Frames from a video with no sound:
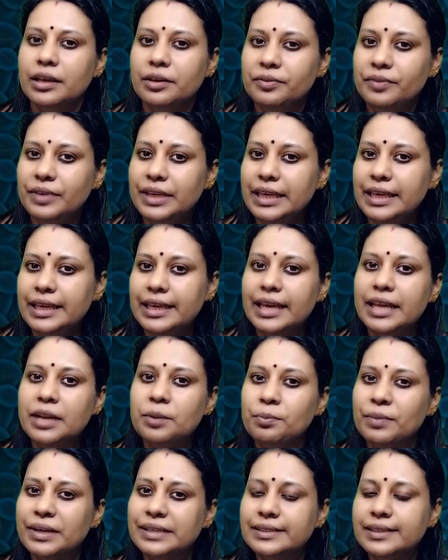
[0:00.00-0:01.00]
we
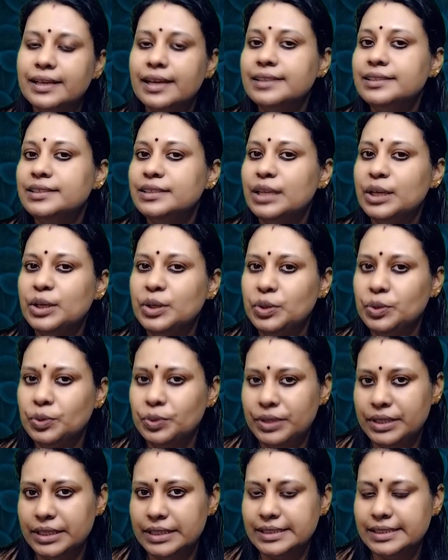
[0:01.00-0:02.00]
can massage the
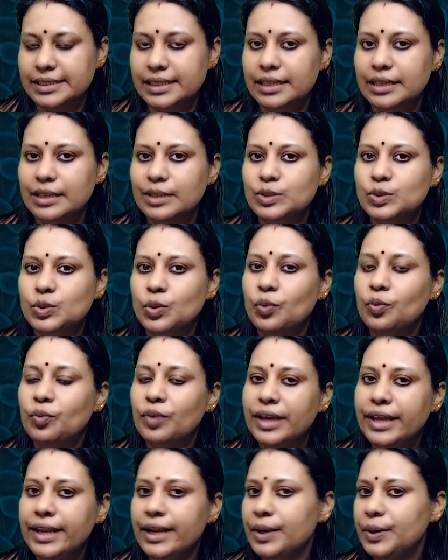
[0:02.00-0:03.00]
uterus. So
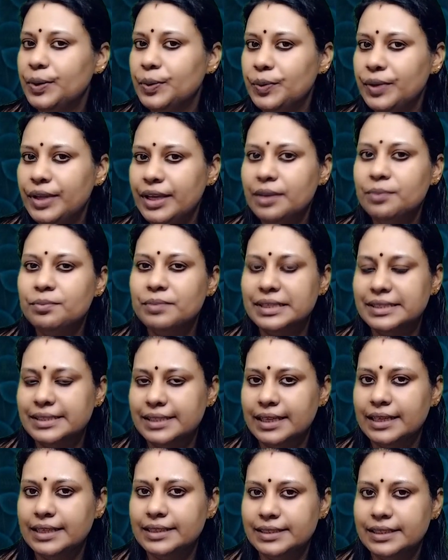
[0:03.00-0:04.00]
while doing
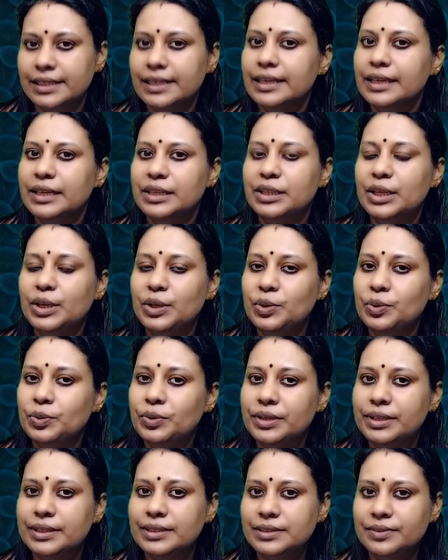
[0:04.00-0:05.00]
massage, the
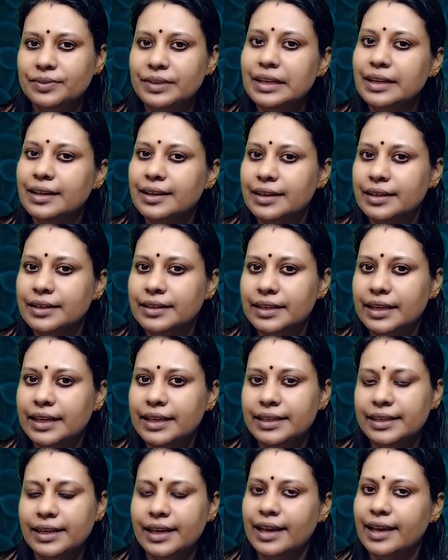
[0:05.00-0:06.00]
uterus will
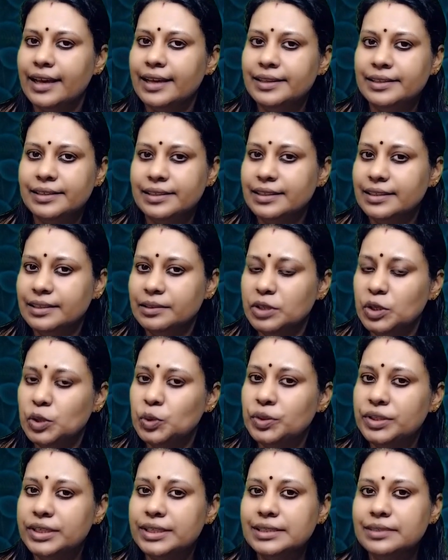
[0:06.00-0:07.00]
contract and
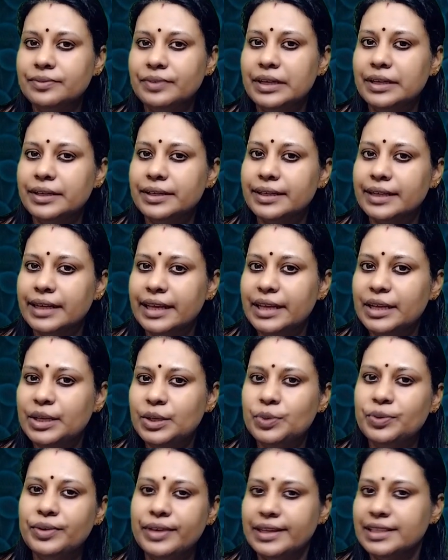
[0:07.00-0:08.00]
uterus will try
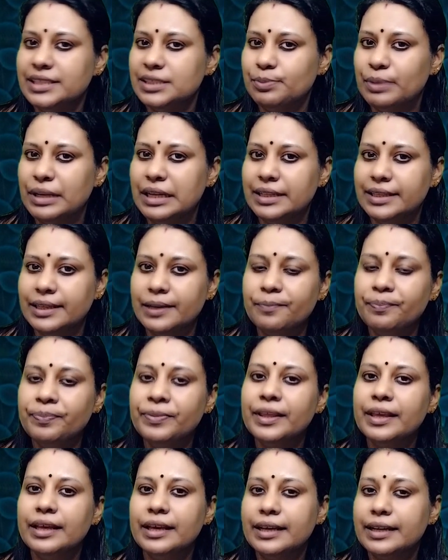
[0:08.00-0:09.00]
to expel the
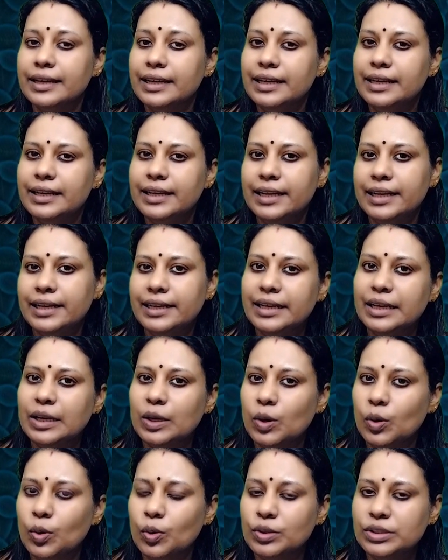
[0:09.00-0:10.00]

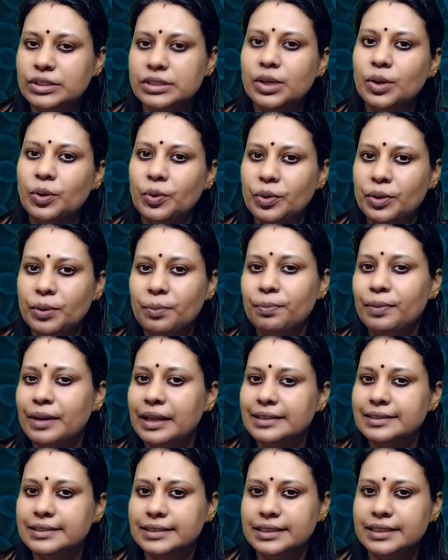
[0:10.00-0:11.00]
retained clots or
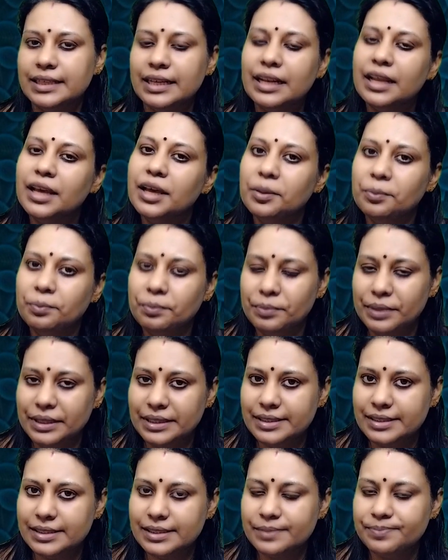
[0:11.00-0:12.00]
placental
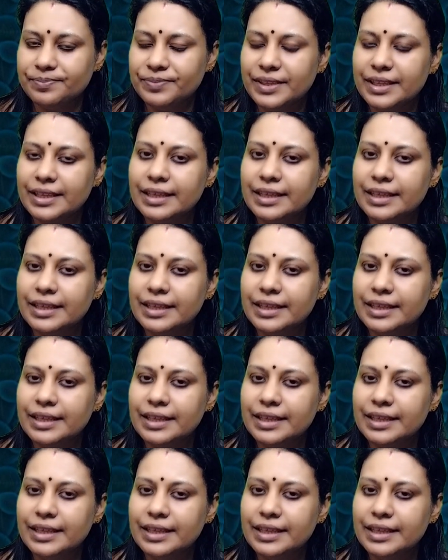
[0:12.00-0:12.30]
bits.